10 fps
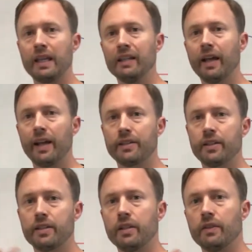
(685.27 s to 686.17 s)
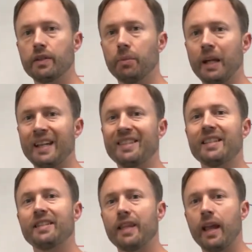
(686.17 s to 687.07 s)
elasticity of supply is the
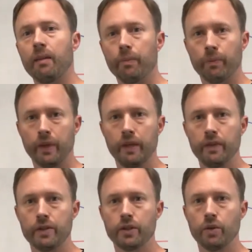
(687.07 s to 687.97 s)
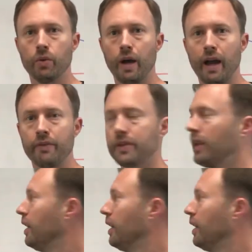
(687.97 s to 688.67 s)
same in these two graphs.